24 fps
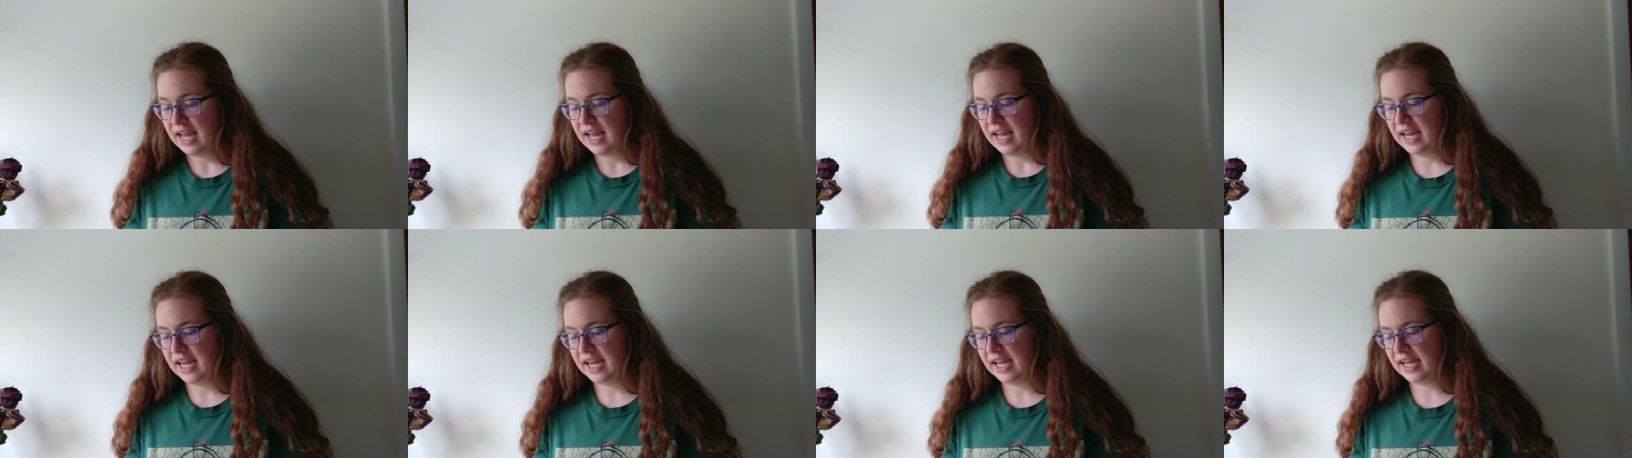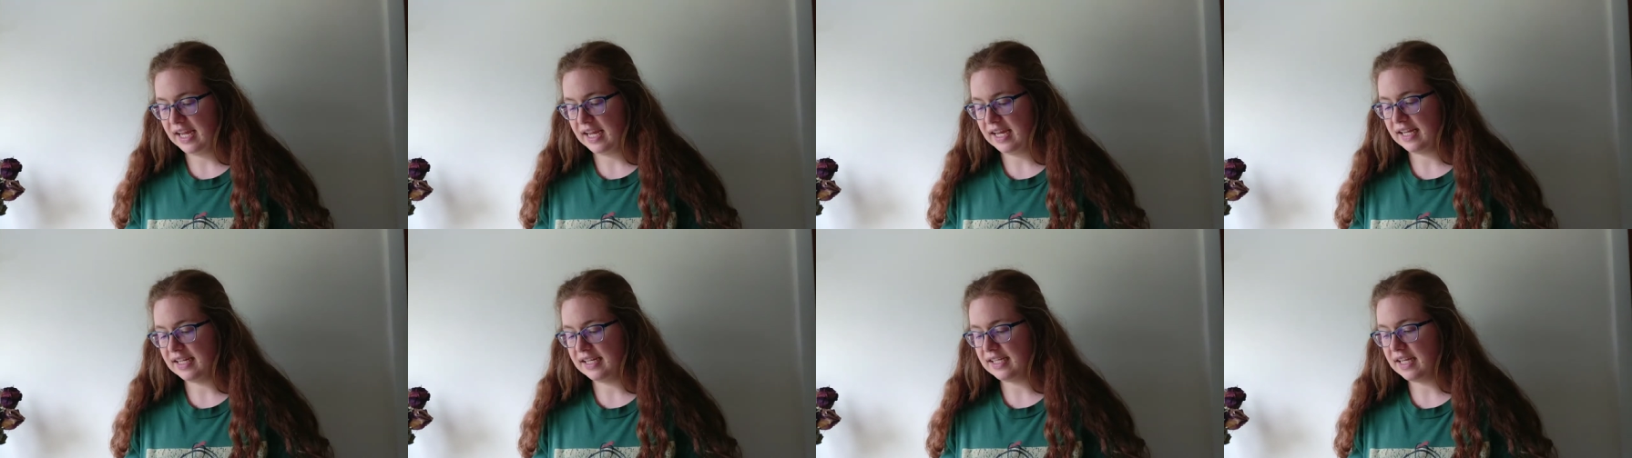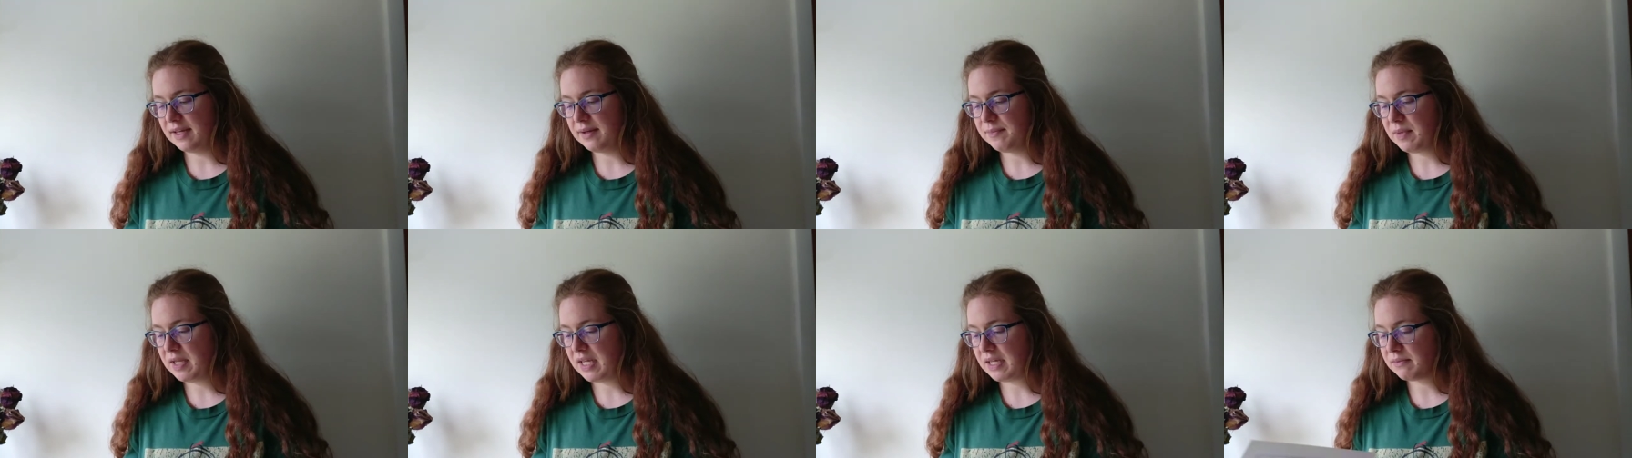and
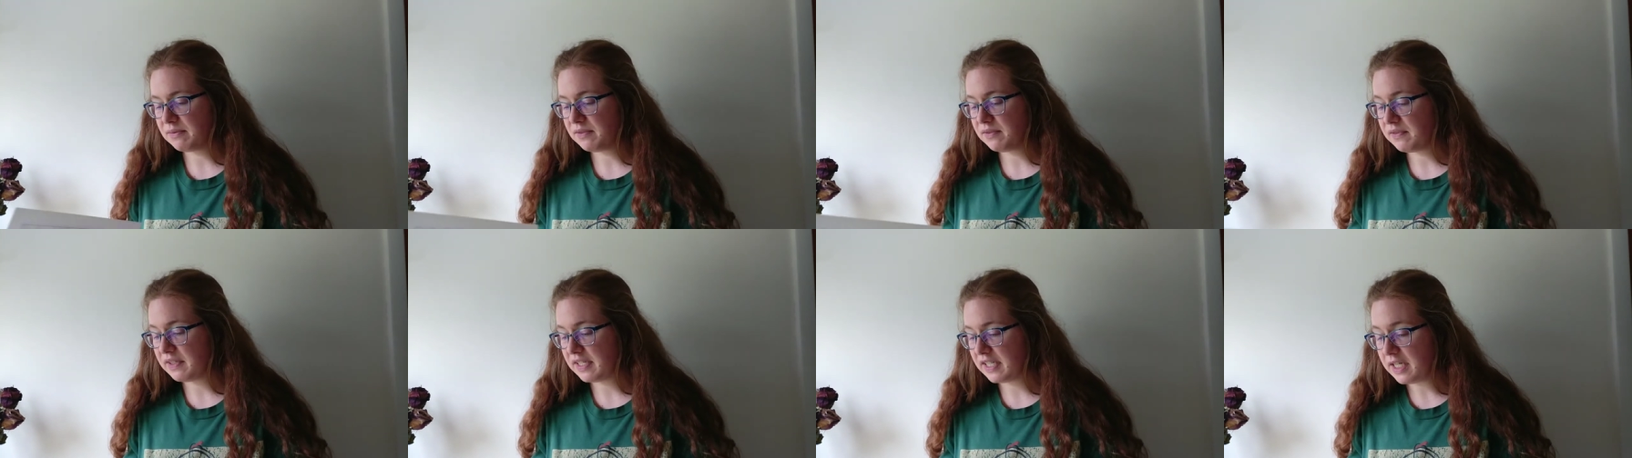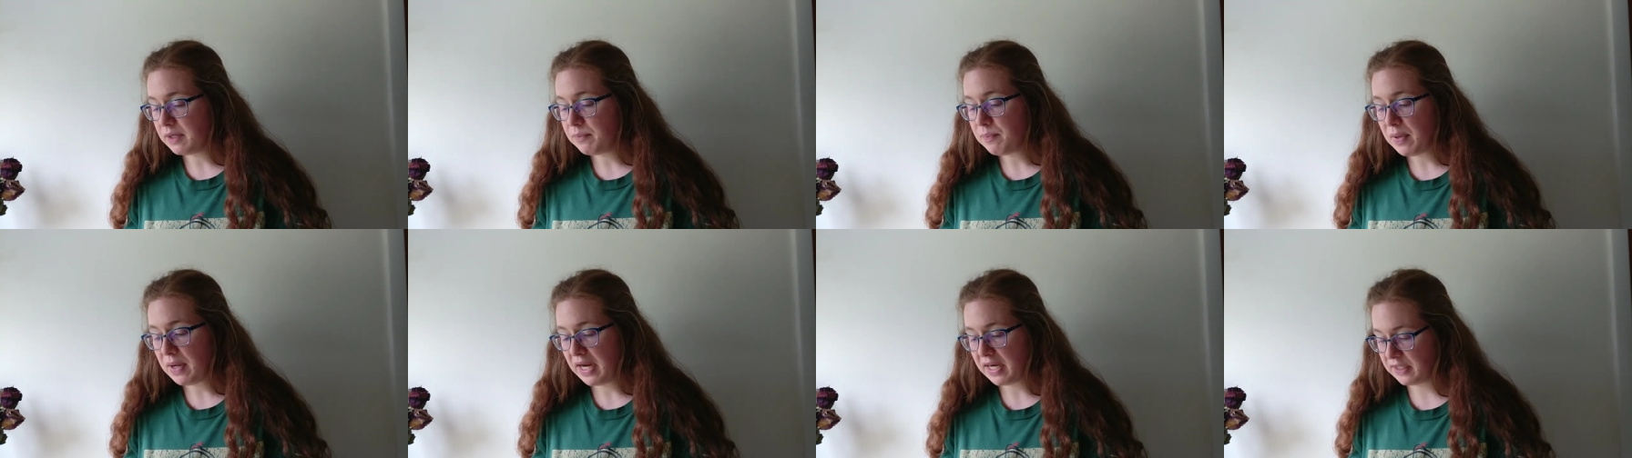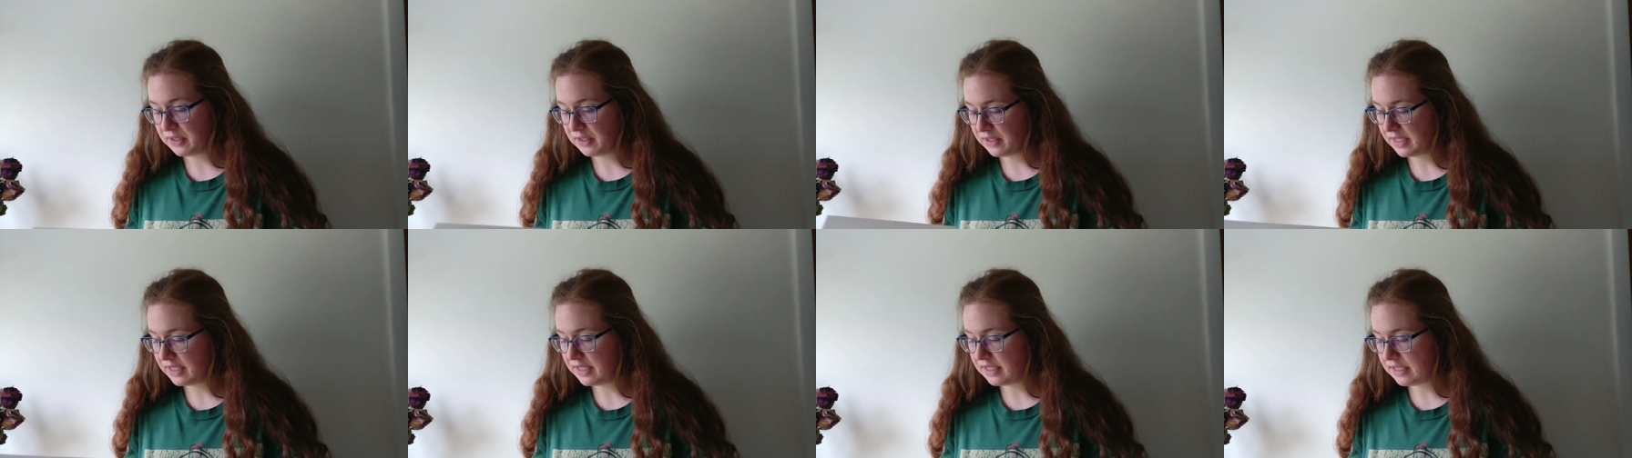it becomes very
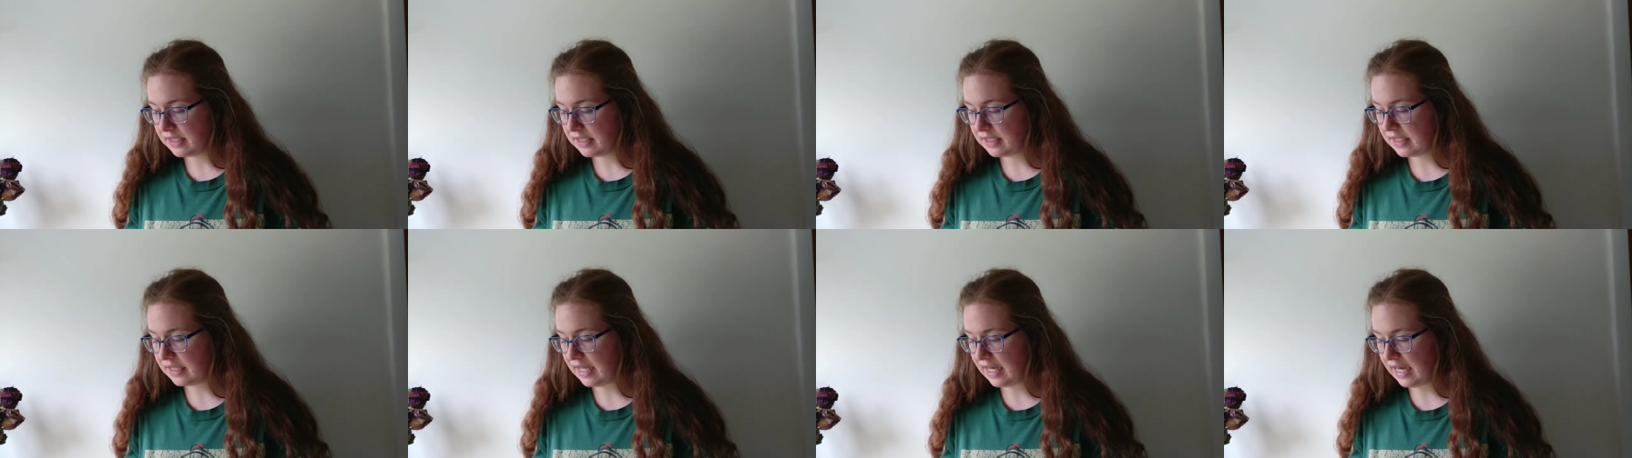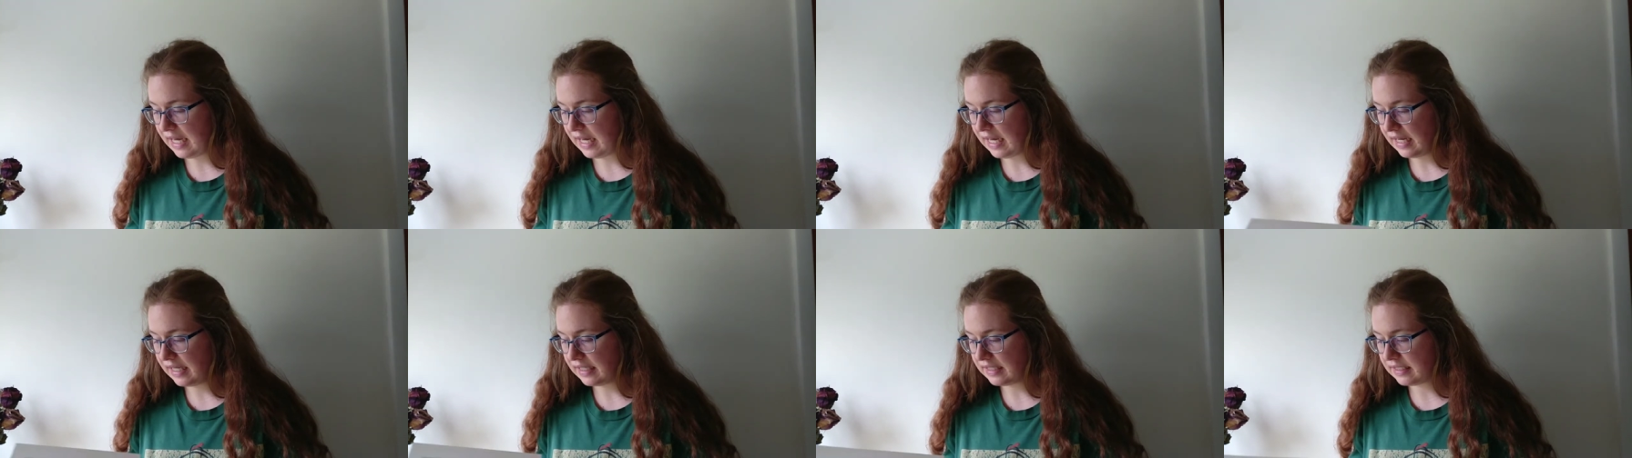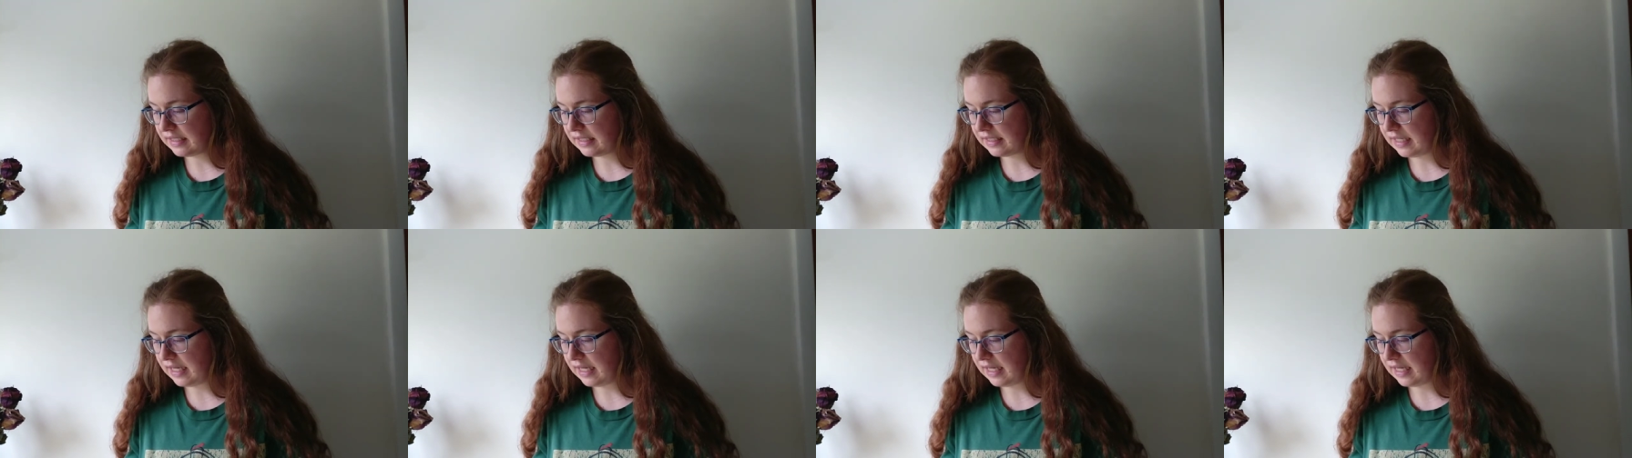apparent that